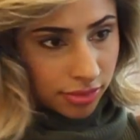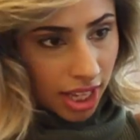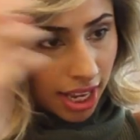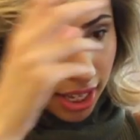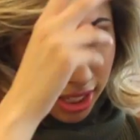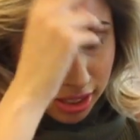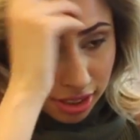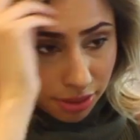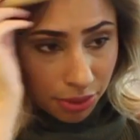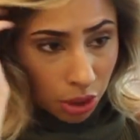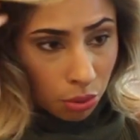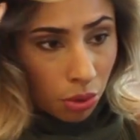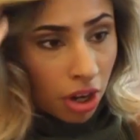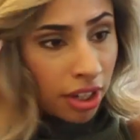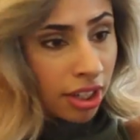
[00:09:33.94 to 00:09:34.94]
And if
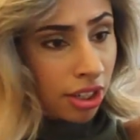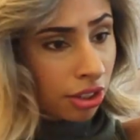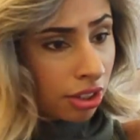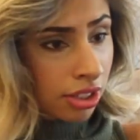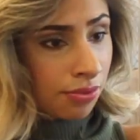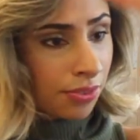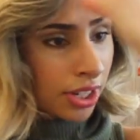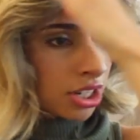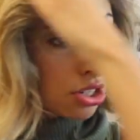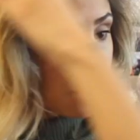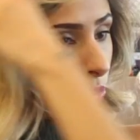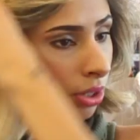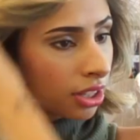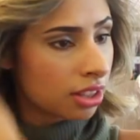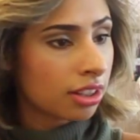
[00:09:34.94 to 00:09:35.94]
you wanted, you could finish
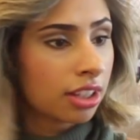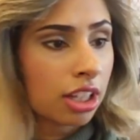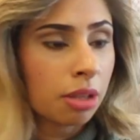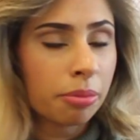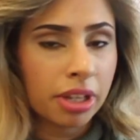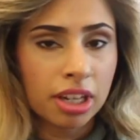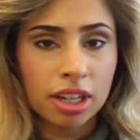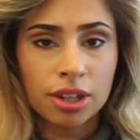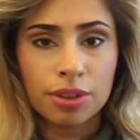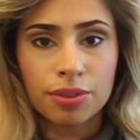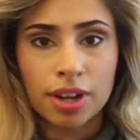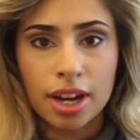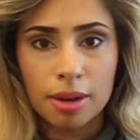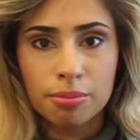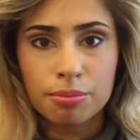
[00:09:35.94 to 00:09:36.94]
with a little bit of
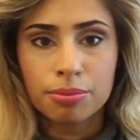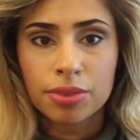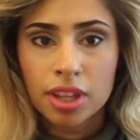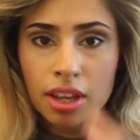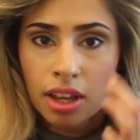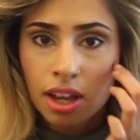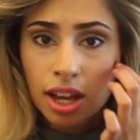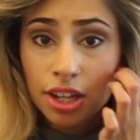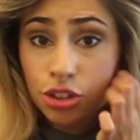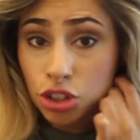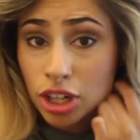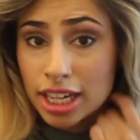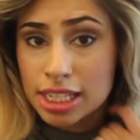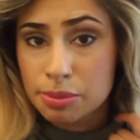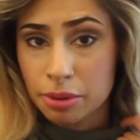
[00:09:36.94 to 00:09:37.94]
a
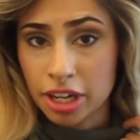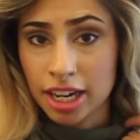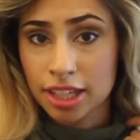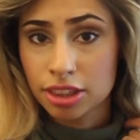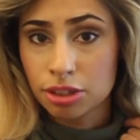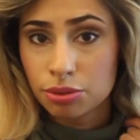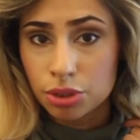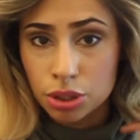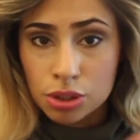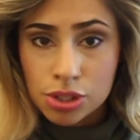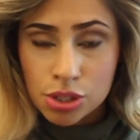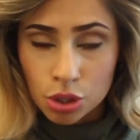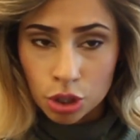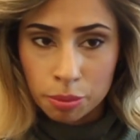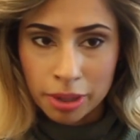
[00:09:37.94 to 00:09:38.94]
dry spray at the roots,
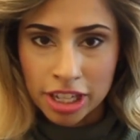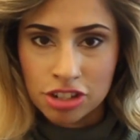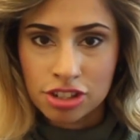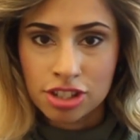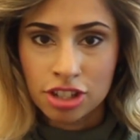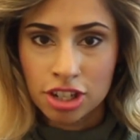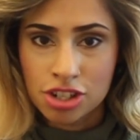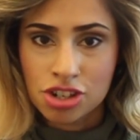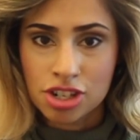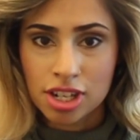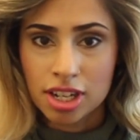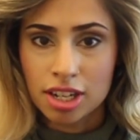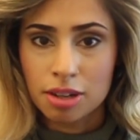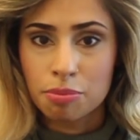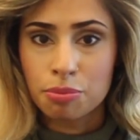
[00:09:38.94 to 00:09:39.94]
or they just launched
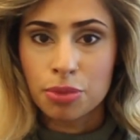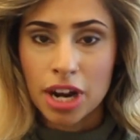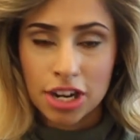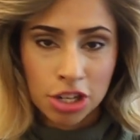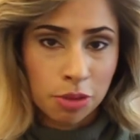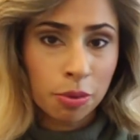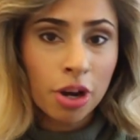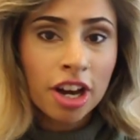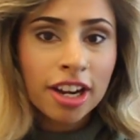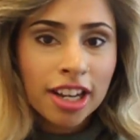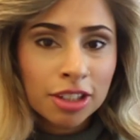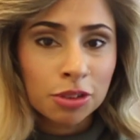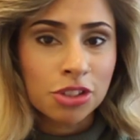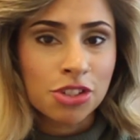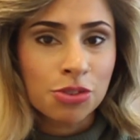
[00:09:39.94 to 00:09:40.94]
a brand new
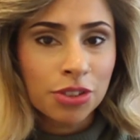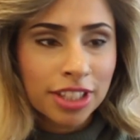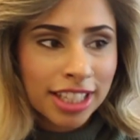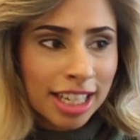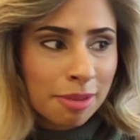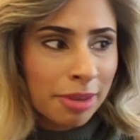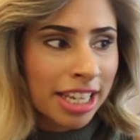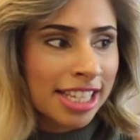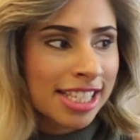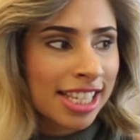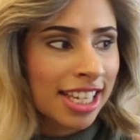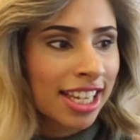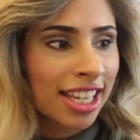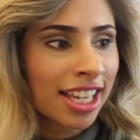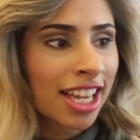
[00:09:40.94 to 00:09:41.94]
product, which is really
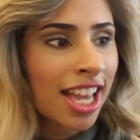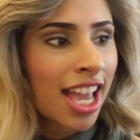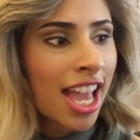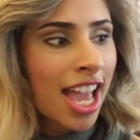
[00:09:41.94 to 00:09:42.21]
amazing.